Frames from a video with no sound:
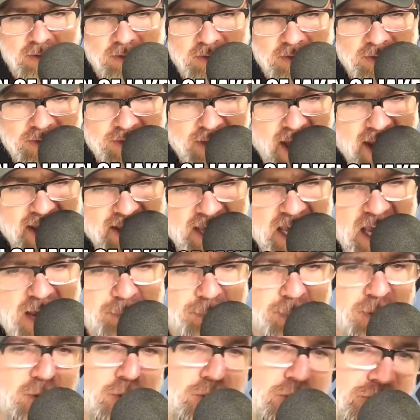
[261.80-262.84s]
Nike
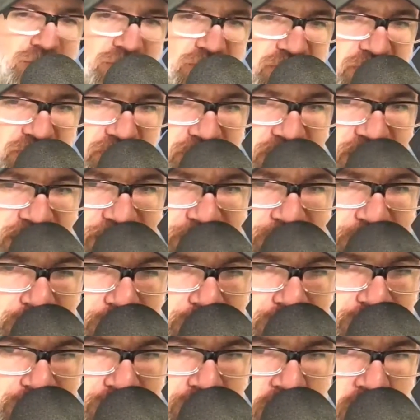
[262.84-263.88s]
pulls
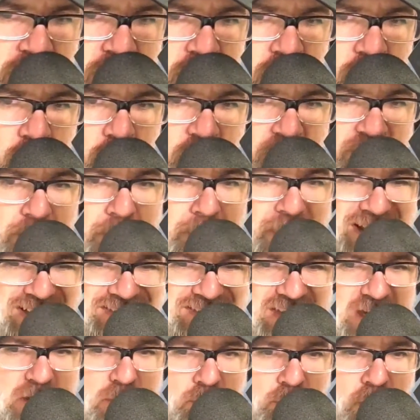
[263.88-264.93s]
sneakers with
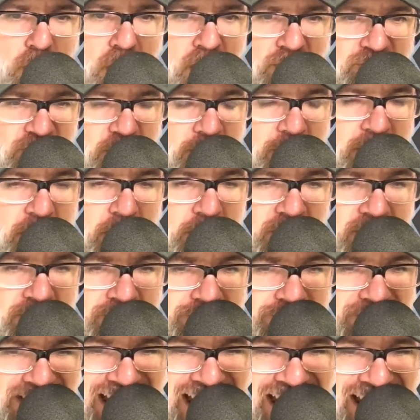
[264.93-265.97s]
Betsy Ross American
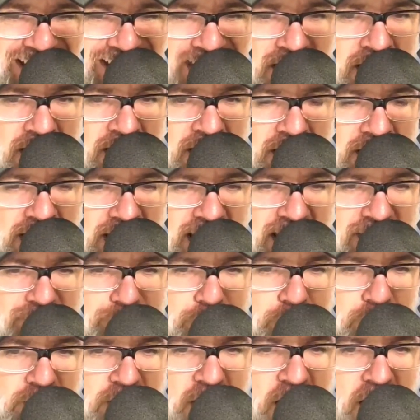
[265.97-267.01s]
flag
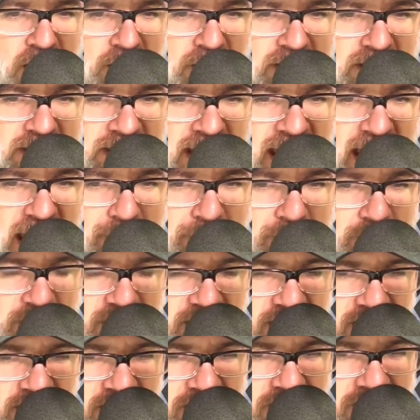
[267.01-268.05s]
after Colin
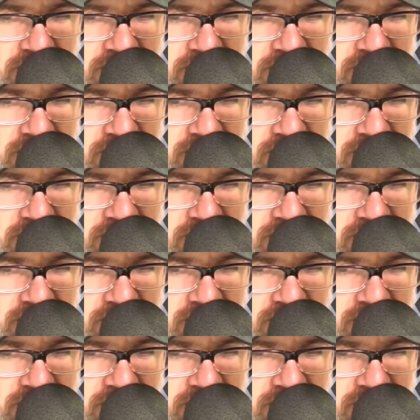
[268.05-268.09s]
Kaepernick